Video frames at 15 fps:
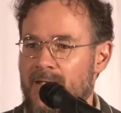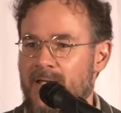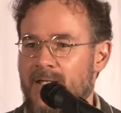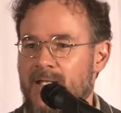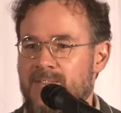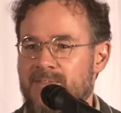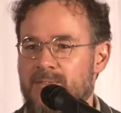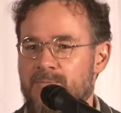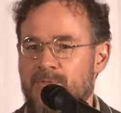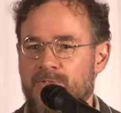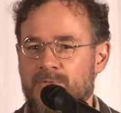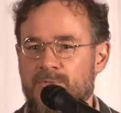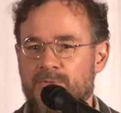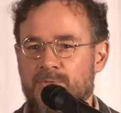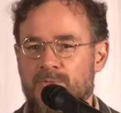and as someone
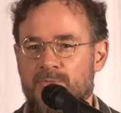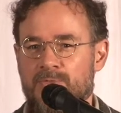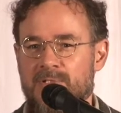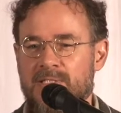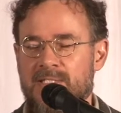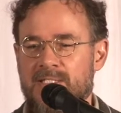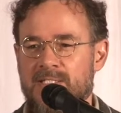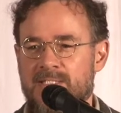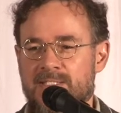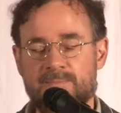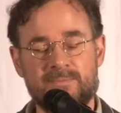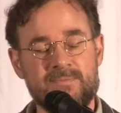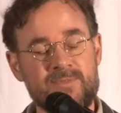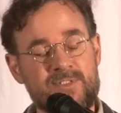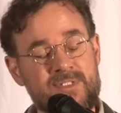who really is
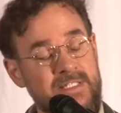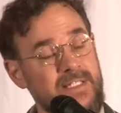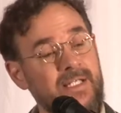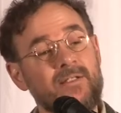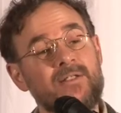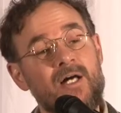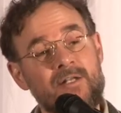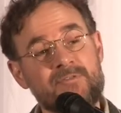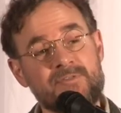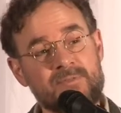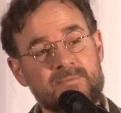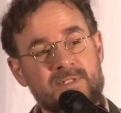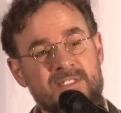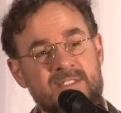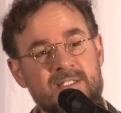seeking a lot of
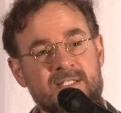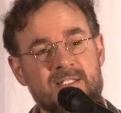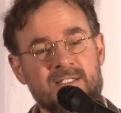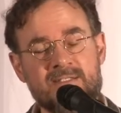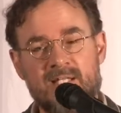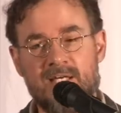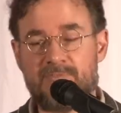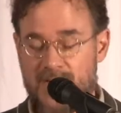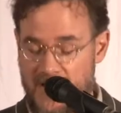simplicity in his life,